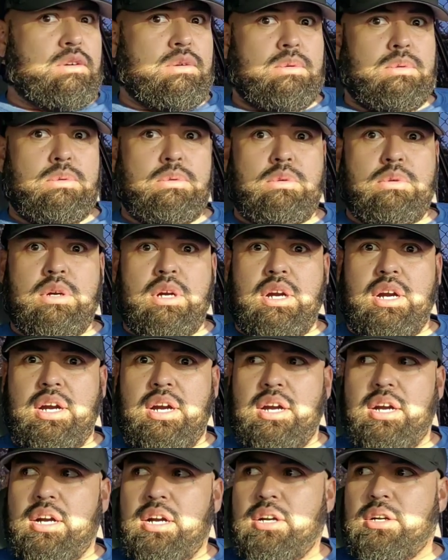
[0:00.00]

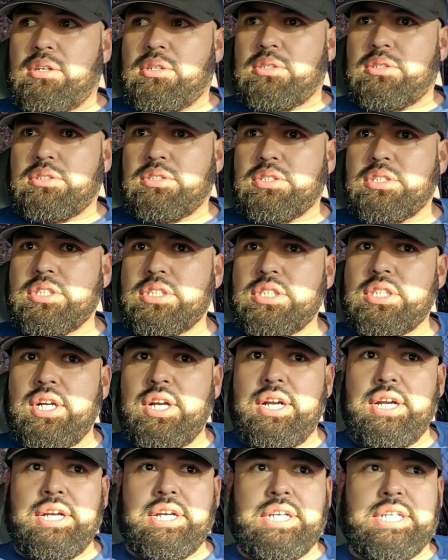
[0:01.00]
wow.
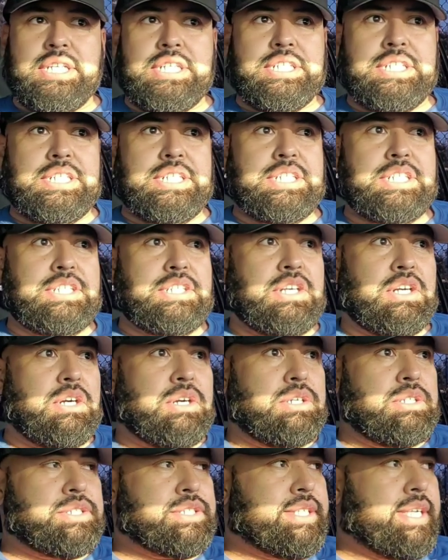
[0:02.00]
You
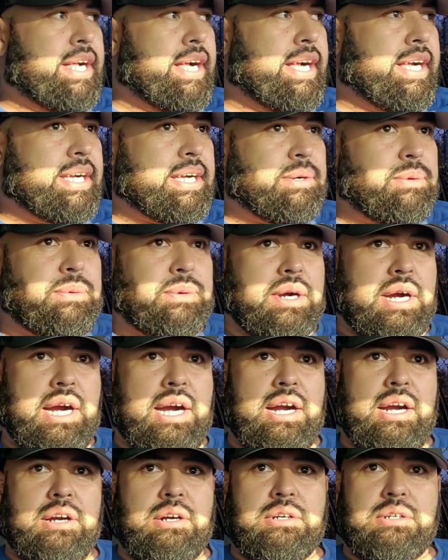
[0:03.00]
know, it's like,
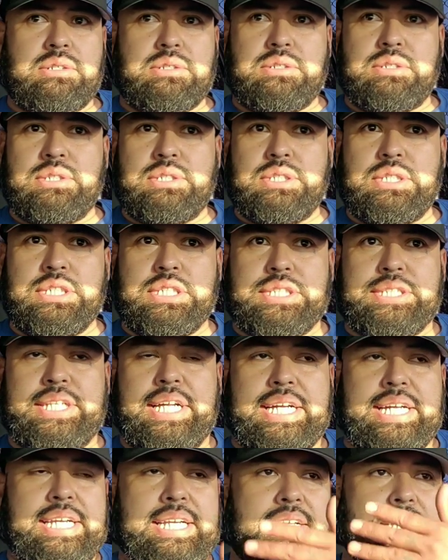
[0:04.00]
wow.
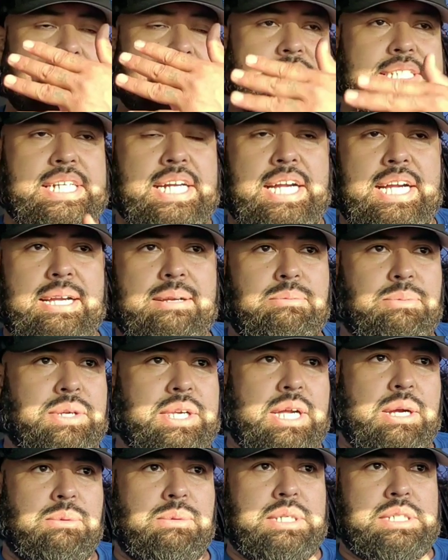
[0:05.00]
It's like another time
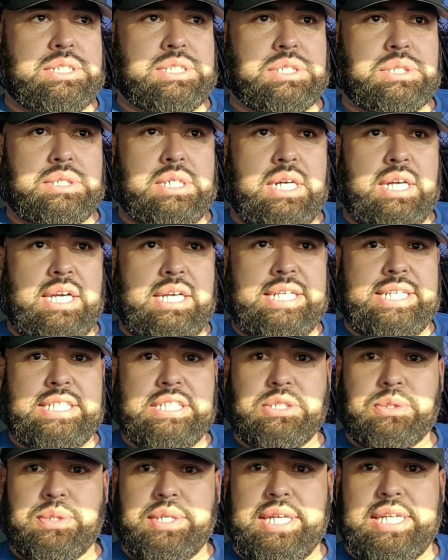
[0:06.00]
when I went to uh,
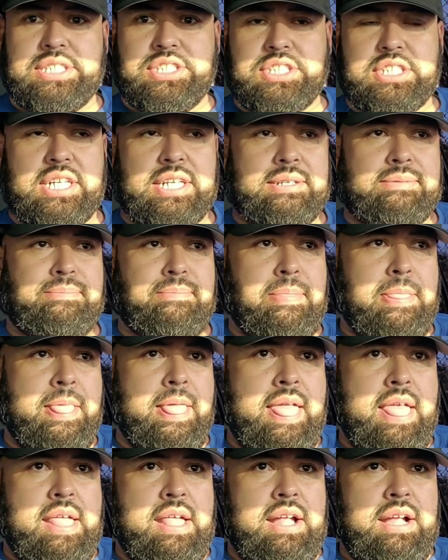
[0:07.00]
Indonesia.
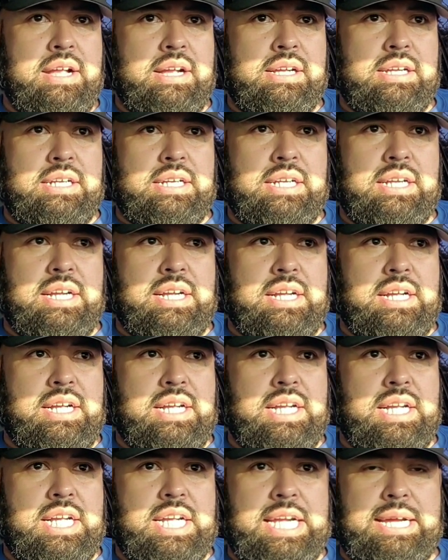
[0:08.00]

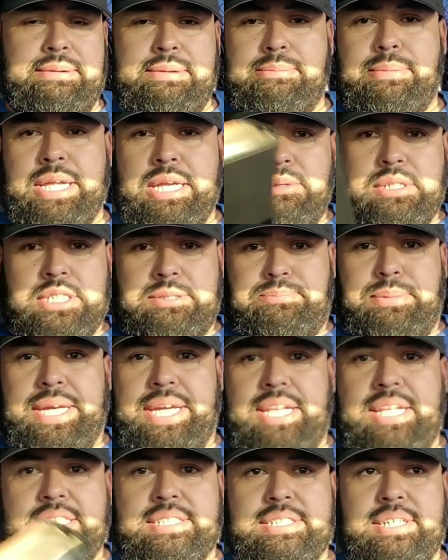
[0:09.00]
Everybody was
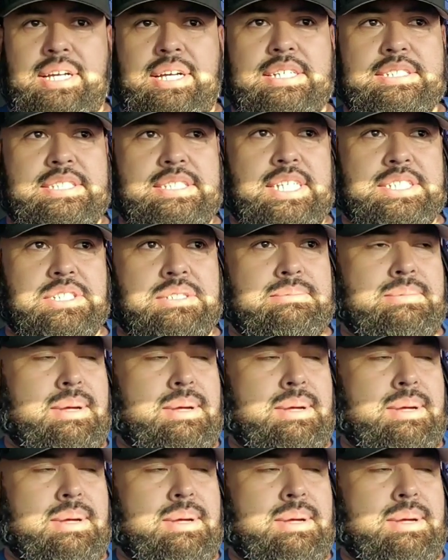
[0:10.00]
speaking in tongues. And I,